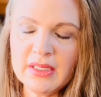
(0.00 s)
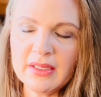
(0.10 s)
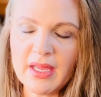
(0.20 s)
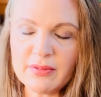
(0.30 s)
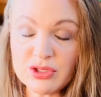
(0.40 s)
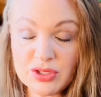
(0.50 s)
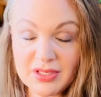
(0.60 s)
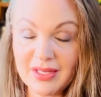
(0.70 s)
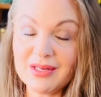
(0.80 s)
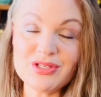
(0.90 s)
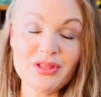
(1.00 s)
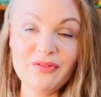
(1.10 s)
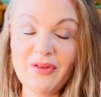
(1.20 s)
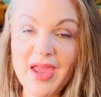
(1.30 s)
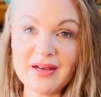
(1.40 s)
and I was just getting to the
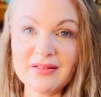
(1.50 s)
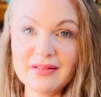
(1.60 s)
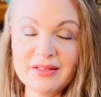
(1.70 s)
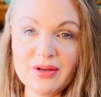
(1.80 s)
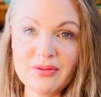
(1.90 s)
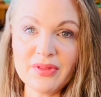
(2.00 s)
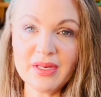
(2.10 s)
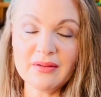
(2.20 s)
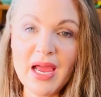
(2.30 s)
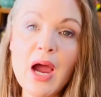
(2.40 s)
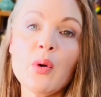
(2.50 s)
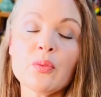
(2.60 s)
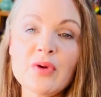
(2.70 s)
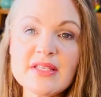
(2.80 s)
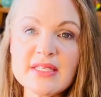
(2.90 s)
fact, you know, that how it
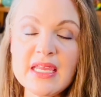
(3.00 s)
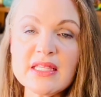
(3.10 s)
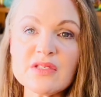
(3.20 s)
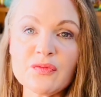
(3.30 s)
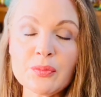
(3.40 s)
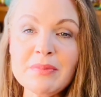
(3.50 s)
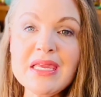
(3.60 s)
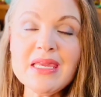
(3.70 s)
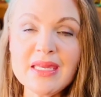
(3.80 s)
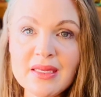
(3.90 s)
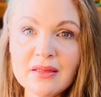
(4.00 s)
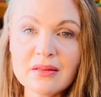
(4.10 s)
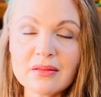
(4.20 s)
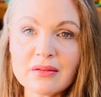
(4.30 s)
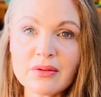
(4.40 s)
resonates for me,
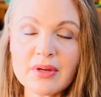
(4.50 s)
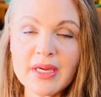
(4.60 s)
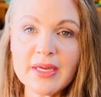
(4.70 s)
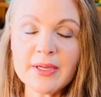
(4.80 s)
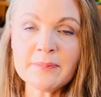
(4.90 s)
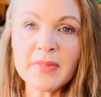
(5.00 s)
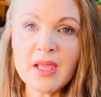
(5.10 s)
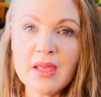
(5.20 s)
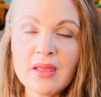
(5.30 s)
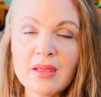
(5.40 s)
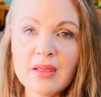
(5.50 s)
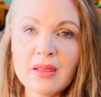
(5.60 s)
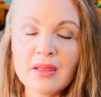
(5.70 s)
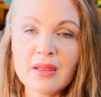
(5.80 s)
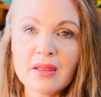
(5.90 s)
okay,
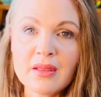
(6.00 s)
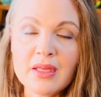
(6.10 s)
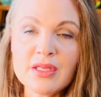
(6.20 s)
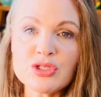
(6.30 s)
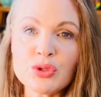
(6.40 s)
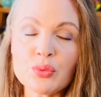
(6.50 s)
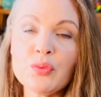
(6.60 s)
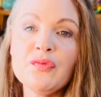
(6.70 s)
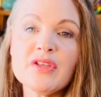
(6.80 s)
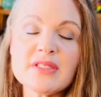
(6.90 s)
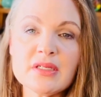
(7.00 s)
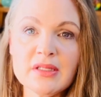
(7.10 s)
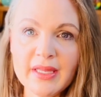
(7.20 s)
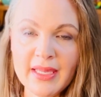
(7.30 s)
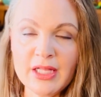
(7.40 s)
is through
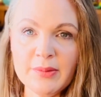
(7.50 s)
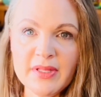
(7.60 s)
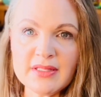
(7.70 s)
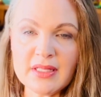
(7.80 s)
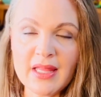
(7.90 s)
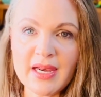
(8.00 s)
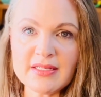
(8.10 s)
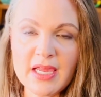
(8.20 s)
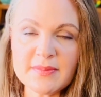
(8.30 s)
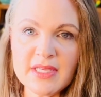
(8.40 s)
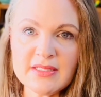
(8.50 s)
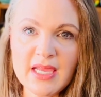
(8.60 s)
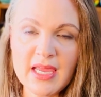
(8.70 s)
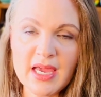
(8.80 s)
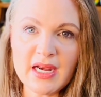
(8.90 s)
physical ailments. A lot of times I
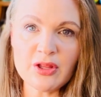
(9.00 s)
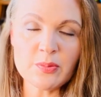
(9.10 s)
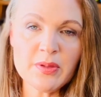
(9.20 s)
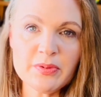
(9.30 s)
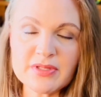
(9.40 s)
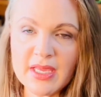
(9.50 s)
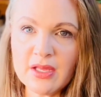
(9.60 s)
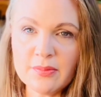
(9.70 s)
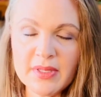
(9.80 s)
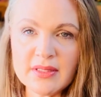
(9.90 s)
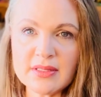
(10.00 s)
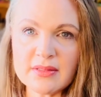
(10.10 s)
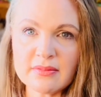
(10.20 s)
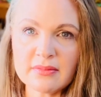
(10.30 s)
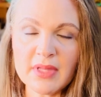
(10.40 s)
take on other people's ailments
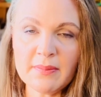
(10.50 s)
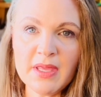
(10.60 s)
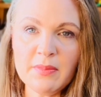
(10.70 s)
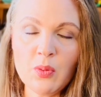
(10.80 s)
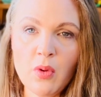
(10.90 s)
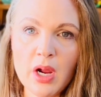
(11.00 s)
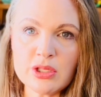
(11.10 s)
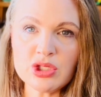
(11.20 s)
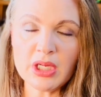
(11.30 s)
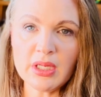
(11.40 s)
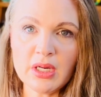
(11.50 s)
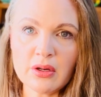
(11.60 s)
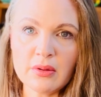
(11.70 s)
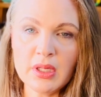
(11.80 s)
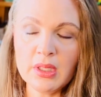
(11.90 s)
that may be watching here.